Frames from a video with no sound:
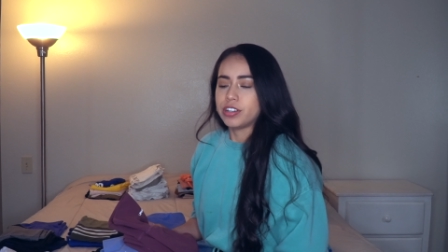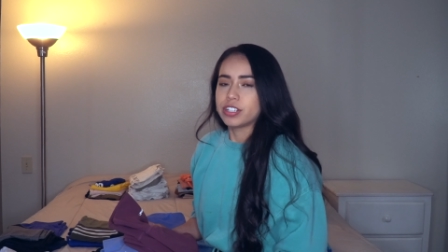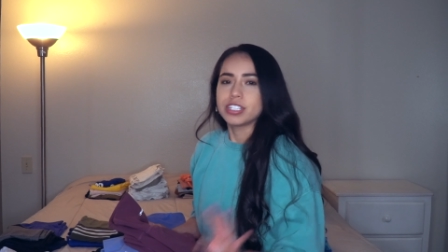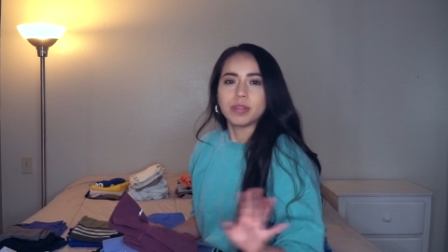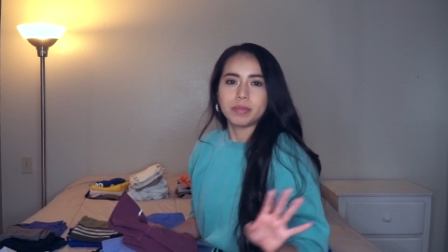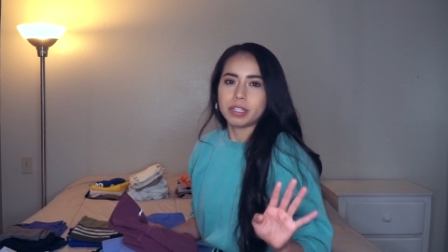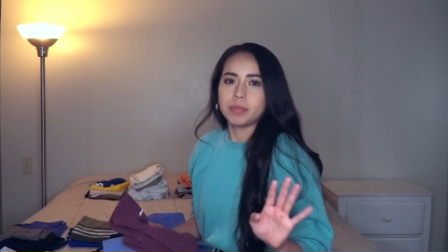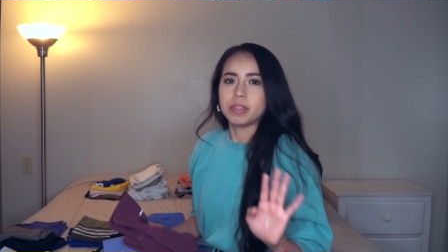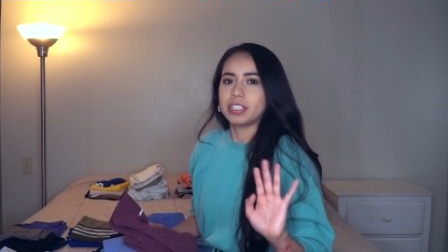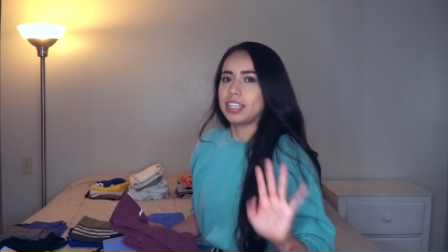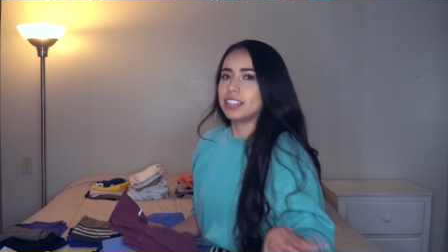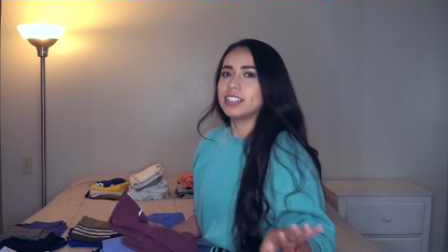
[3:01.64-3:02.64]
or something, but
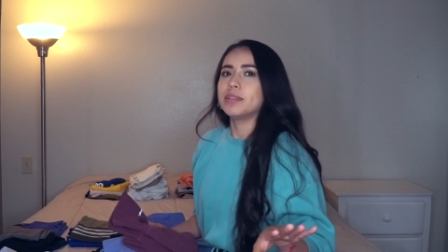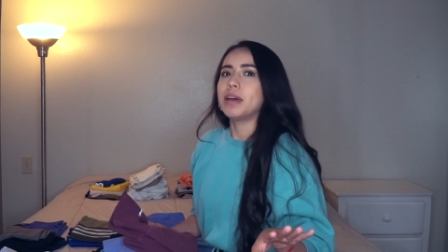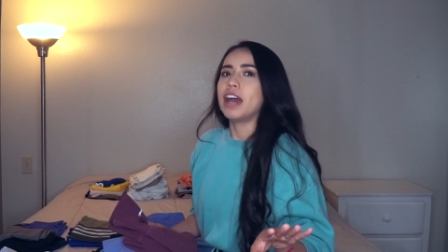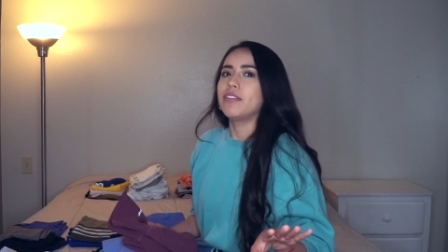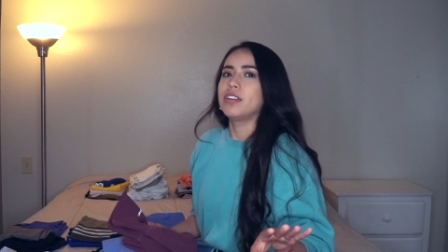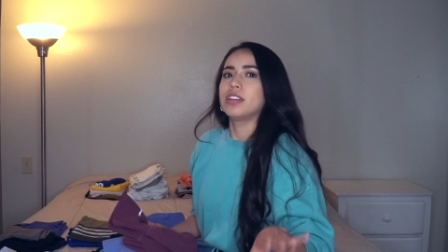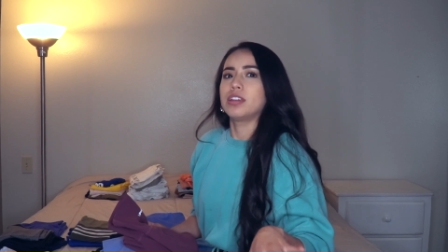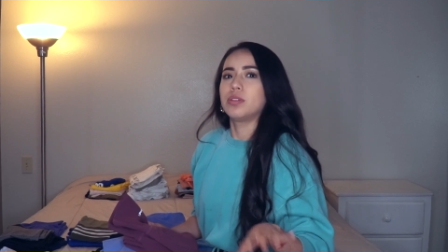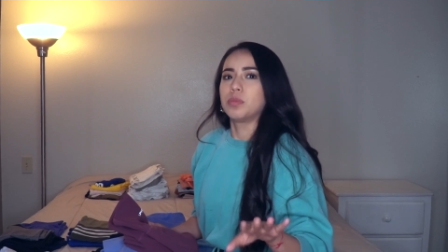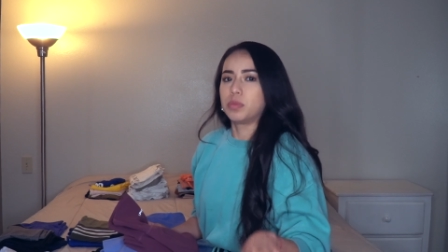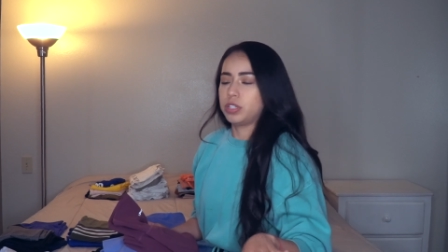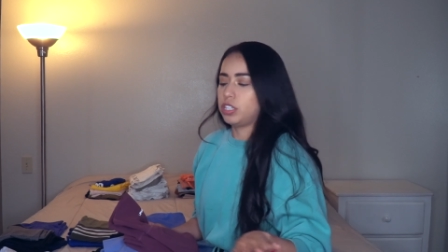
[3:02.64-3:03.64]
they ended up having like a
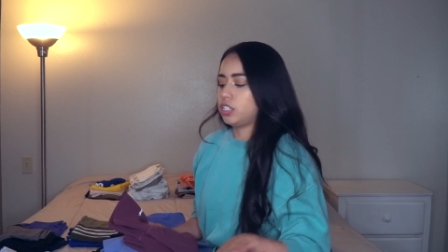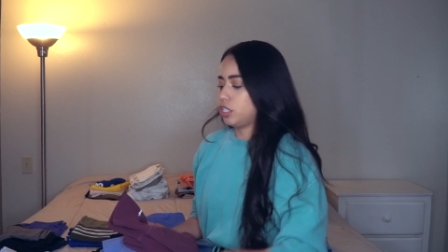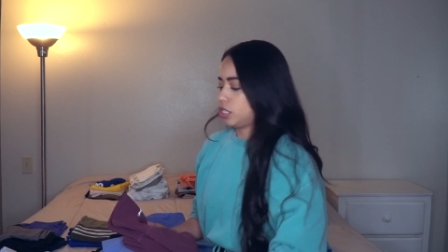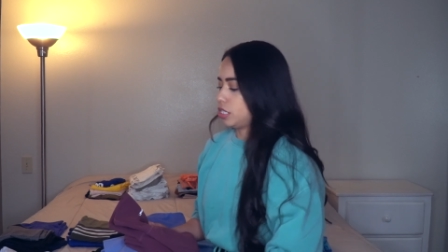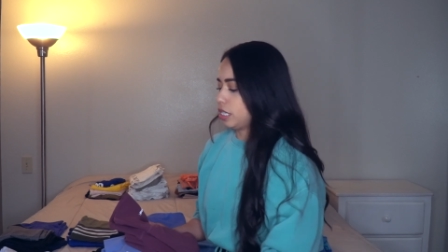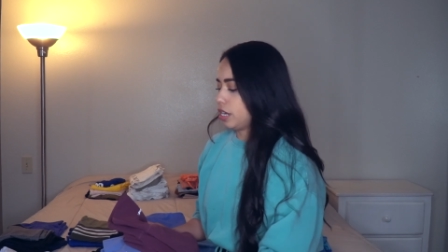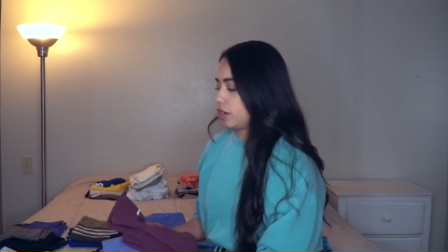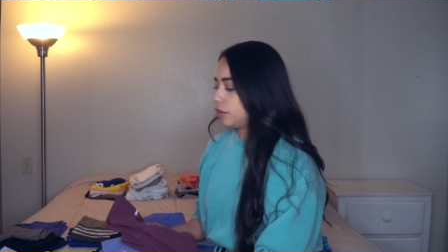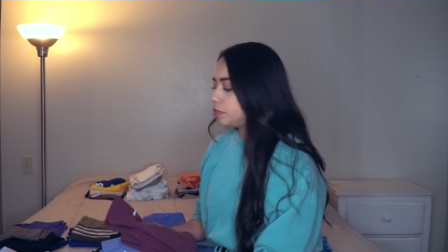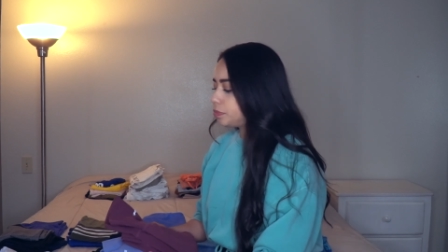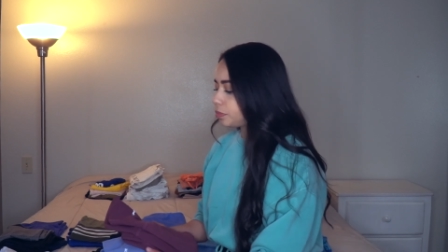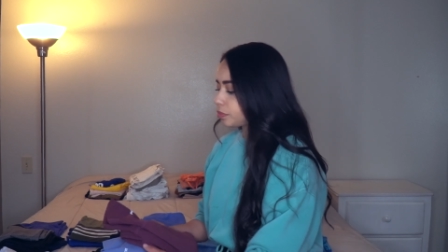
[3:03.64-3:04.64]
really good sale.
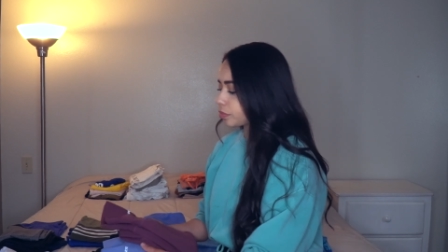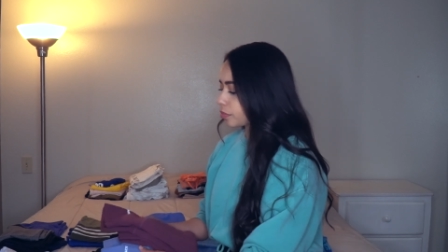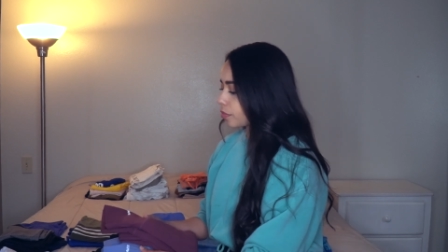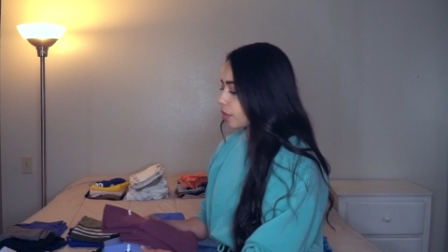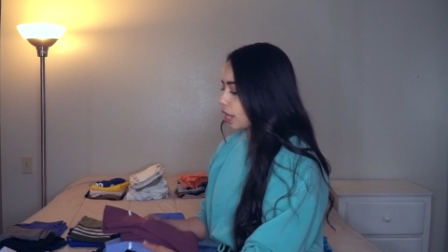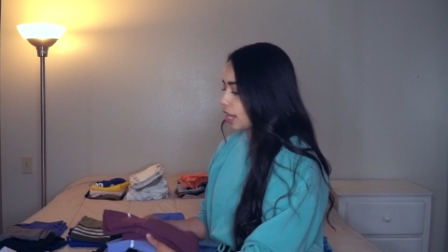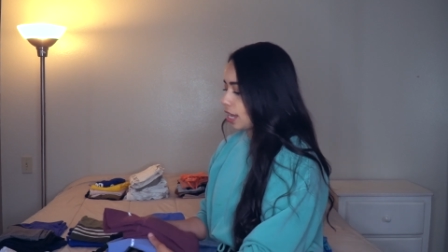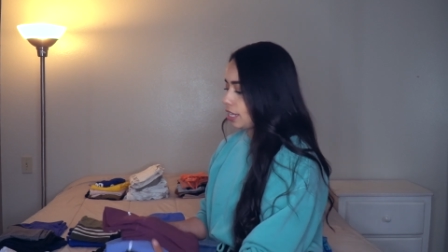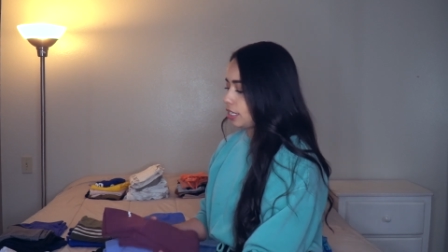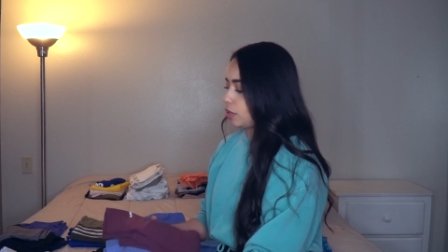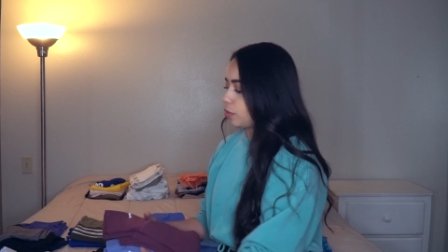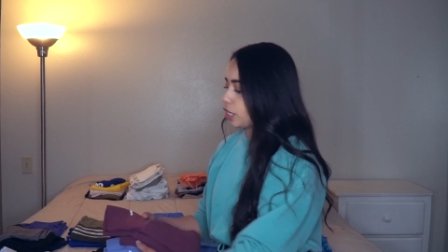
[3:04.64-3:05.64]
And
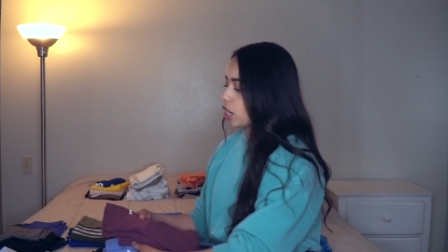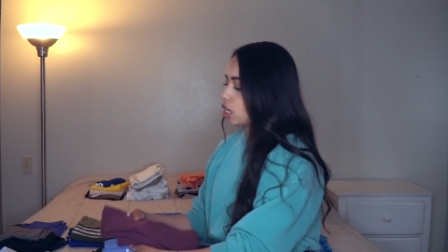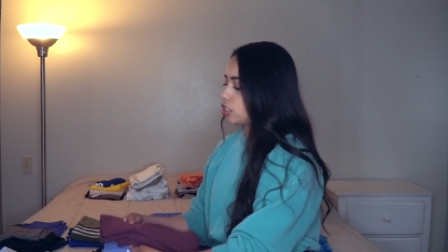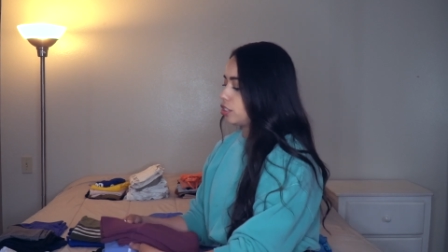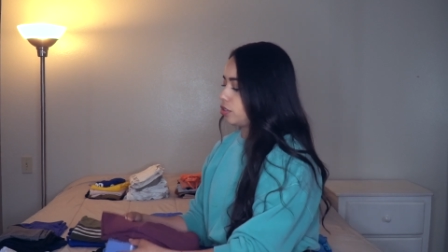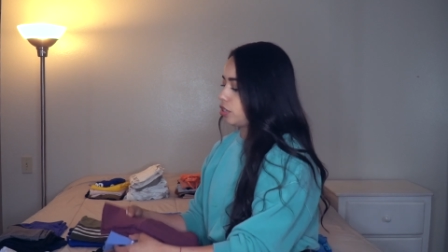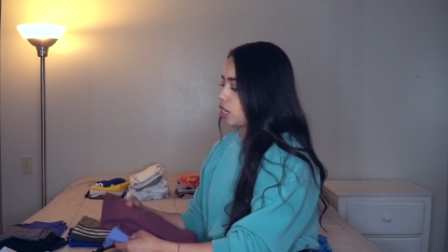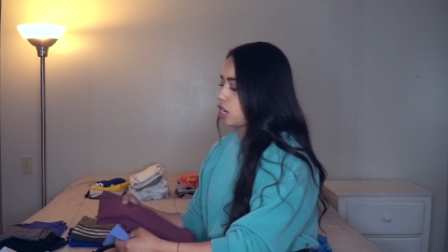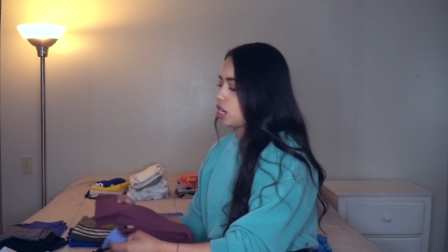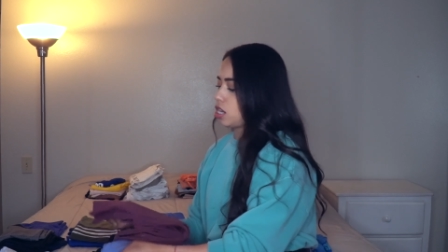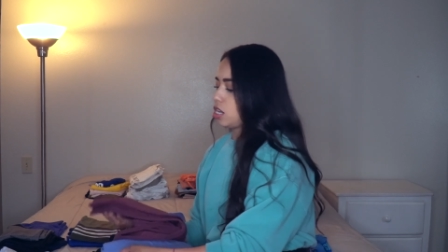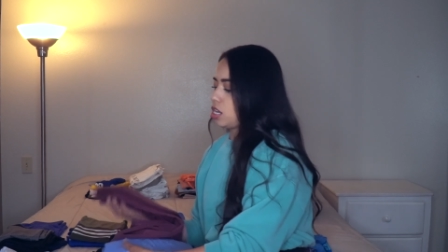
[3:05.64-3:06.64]
then we also
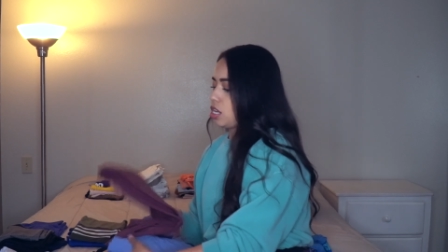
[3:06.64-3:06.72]
got